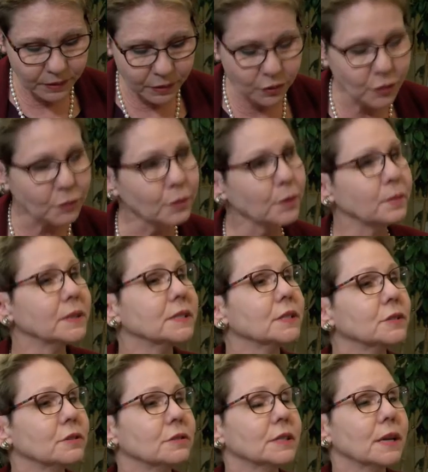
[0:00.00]
you know, Rubens,
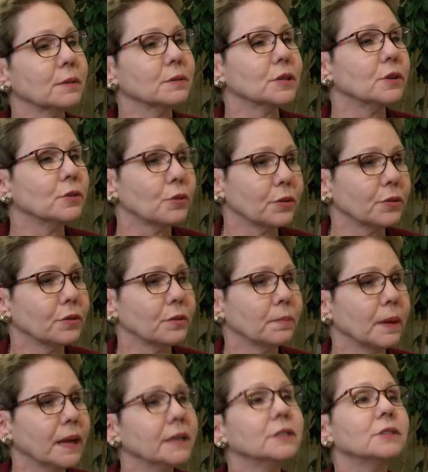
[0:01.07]
as you say, was a northern
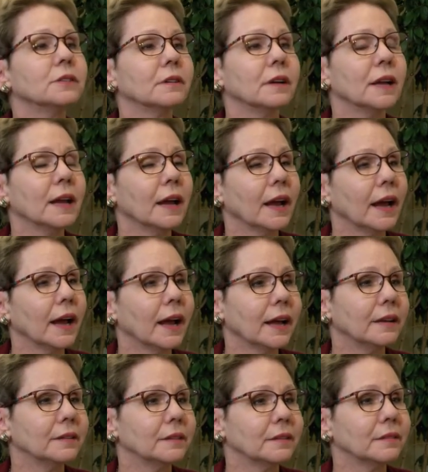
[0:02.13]
painter,
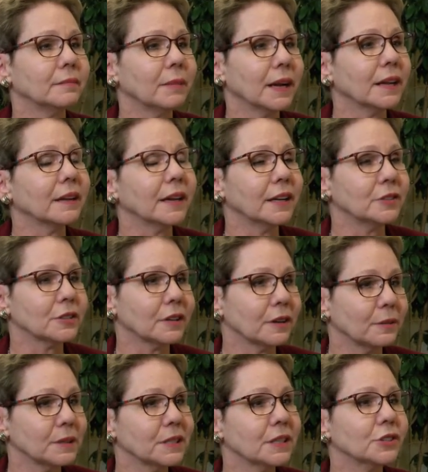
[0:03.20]
and
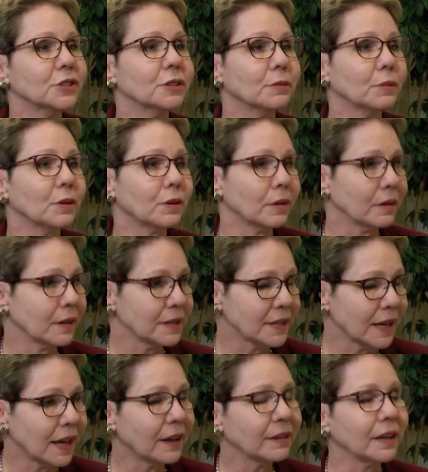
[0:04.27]
Michelangelo and Titian were
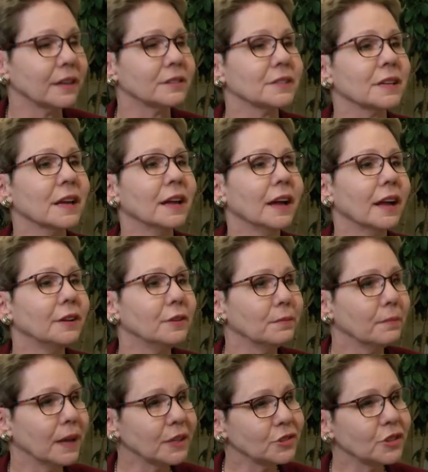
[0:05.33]
Italians. And you
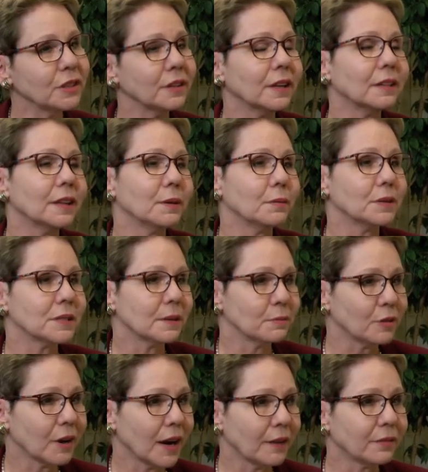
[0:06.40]
mentioned that there was some
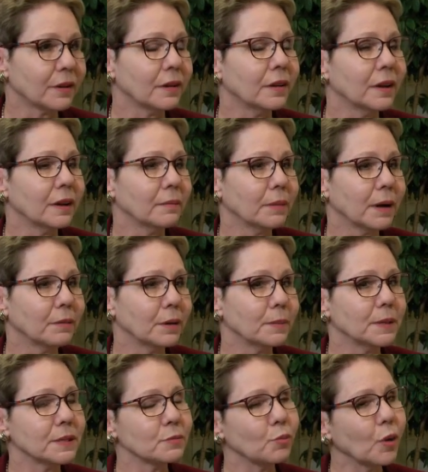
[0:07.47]
travel by
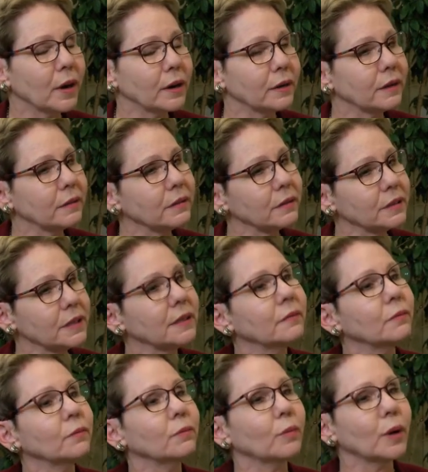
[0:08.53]
Rubens. What
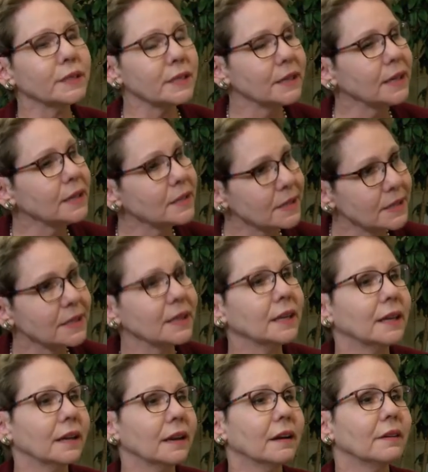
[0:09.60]
did he
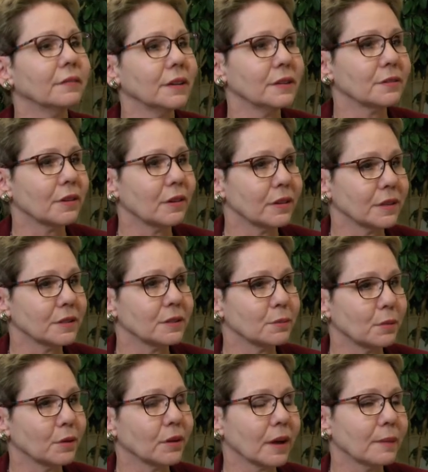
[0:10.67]
see of these artists'
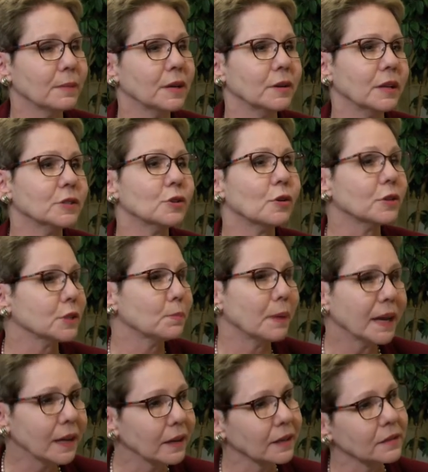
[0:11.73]
work? I mean, it's all
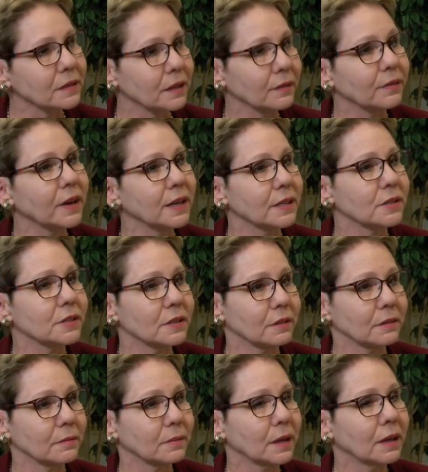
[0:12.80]
speculative, I
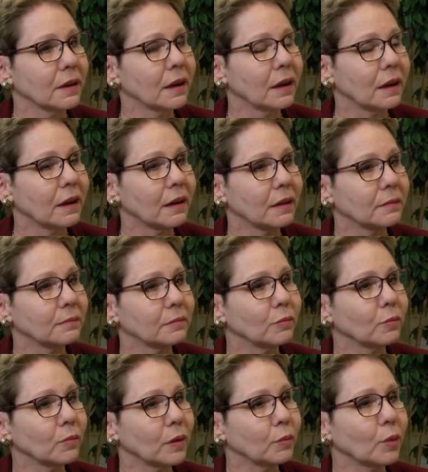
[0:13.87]
assume.
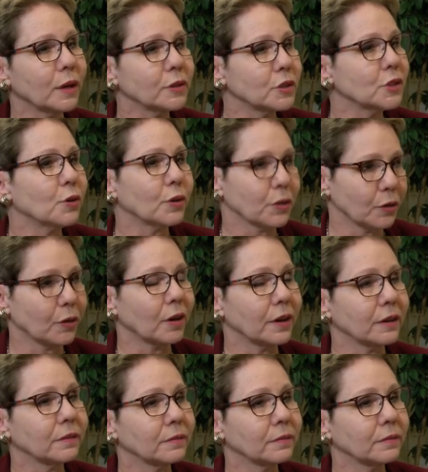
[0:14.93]
What's your thought?